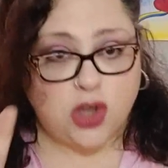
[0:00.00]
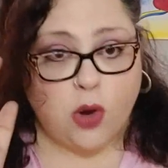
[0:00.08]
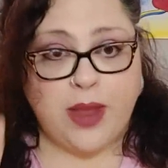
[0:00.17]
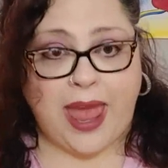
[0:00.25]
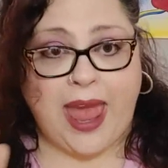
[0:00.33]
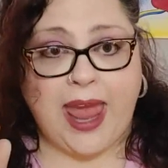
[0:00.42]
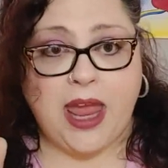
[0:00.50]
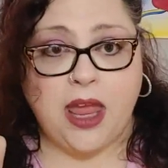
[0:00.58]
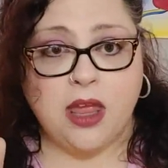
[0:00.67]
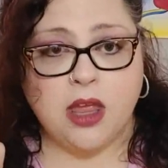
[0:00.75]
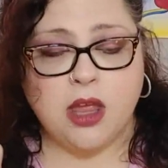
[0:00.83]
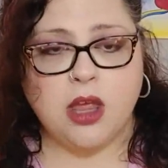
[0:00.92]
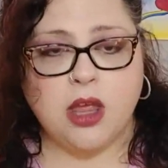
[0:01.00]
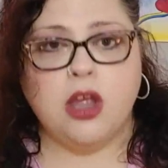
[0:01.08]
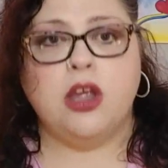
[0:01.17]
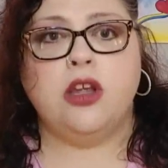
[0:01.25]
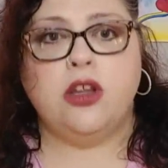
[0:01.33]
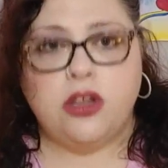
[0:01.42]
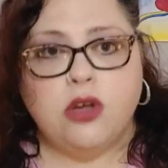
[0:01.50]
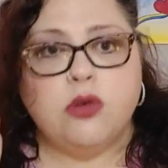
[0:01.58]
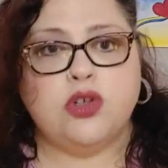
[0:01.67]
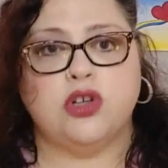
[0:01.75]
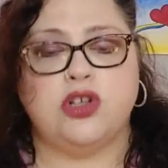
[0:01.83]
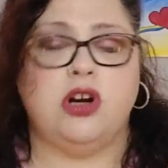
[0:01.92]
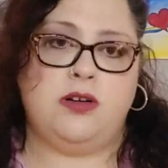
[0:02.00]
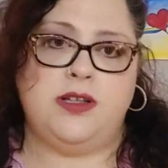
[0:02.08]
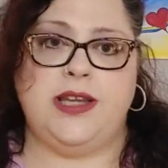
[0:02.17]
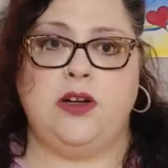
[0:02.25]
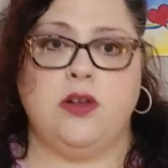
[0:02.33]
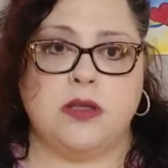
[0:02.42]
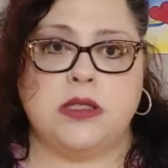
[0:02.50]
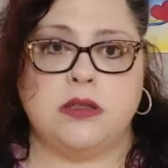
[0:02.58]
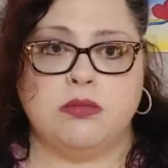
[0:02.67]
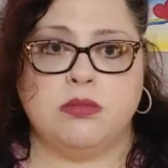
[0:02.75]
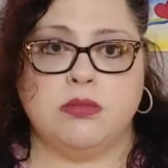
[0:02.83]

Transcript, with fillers: okay? Use your turn signals.